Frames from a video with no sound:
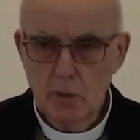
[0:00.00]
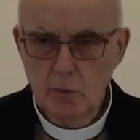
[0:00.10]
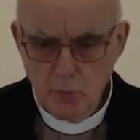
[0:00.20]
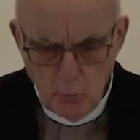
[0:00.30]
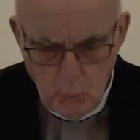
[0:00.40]

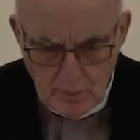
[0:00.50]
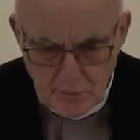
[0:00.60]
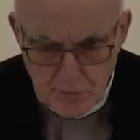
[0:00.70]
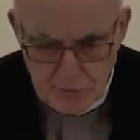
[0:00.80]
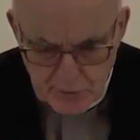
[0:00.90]
not
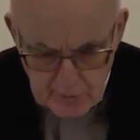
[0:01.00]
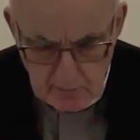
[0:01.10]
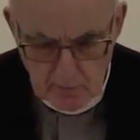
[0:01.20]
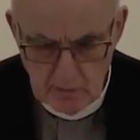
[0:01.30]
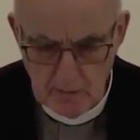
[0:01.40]
one
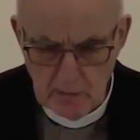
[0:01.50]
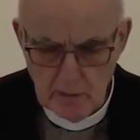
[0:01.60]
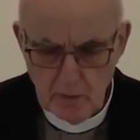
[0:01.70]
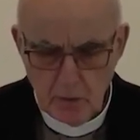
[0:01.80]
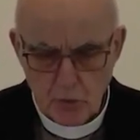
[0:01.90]
tittle
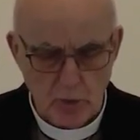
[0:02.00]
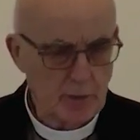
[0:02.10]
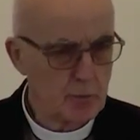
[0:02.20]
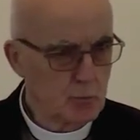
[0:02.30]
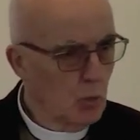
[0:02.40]
shall
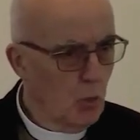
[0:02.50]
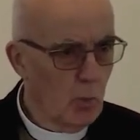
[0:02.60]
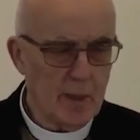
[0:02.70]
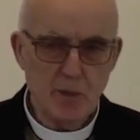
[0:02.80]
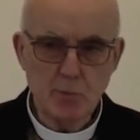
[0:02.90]
in no
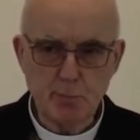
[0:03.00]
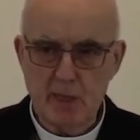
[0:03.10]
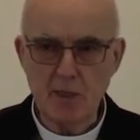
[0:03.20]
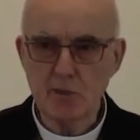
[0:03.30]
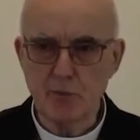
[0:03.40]
wise
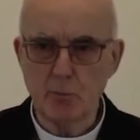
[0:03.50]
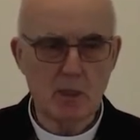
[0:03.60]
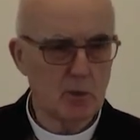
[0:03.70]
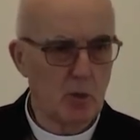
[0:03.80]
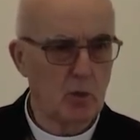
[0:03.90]
pass from
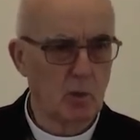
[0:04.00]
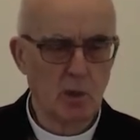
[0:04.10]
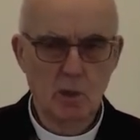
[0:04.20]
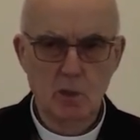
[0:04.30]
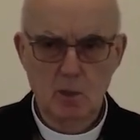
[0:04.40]
that law
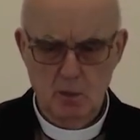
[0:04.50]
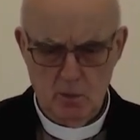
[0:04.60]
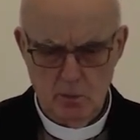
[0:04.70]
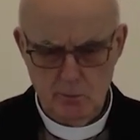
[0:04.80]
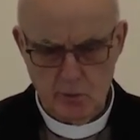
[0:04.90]

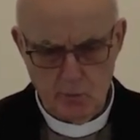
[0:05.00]
till